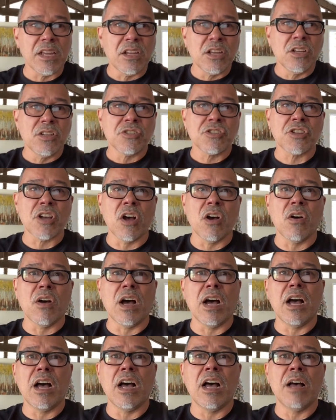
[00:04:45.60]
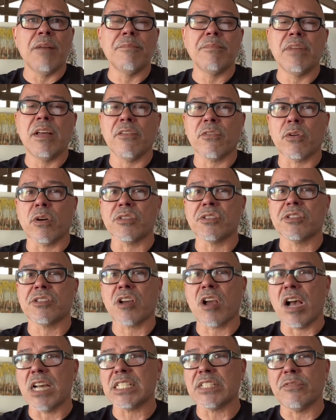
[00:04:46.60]
So, of course, the
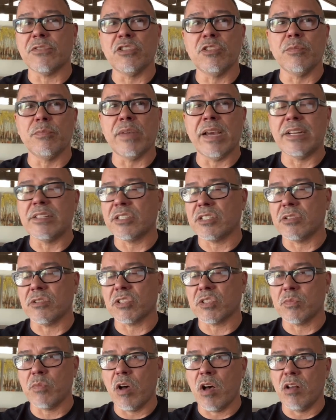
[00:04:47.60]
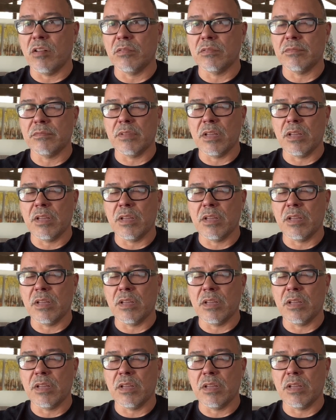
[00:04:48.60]
cost of a new blade is still small,